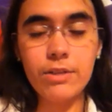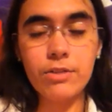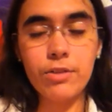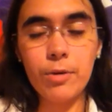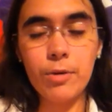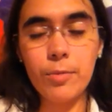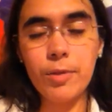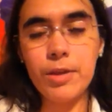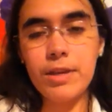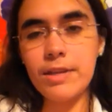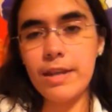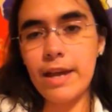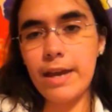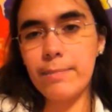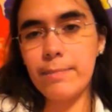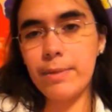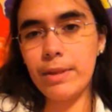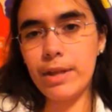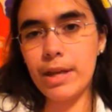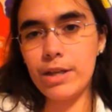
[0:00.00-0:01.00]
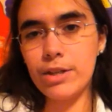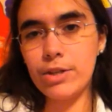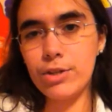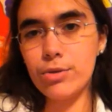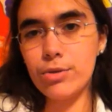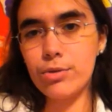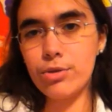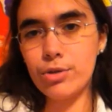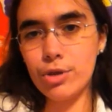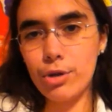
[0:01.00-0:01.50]
Normally they play
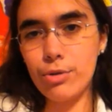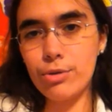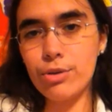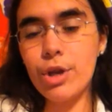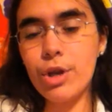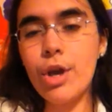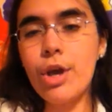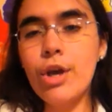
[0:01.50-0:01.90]
2 shows,